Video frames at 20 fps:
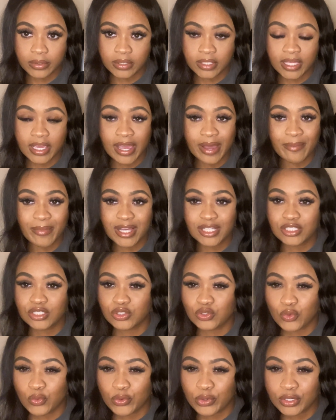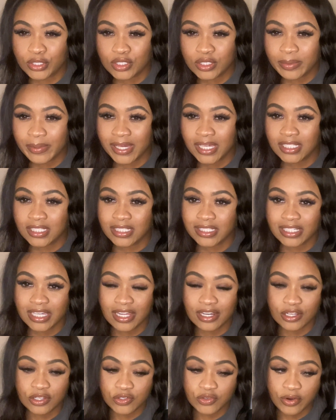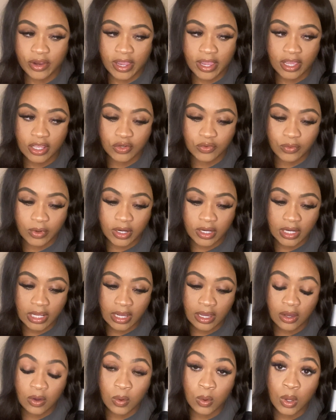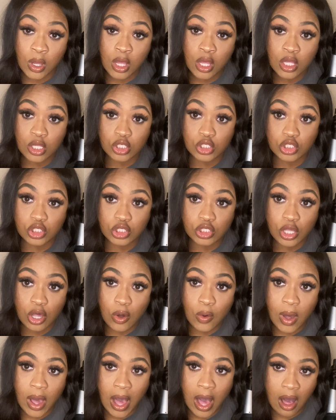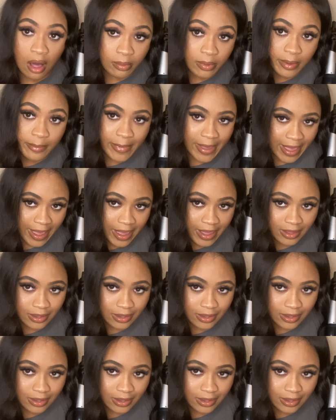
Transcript: yeah, my storage space is kind of trash right now. So I'll be back.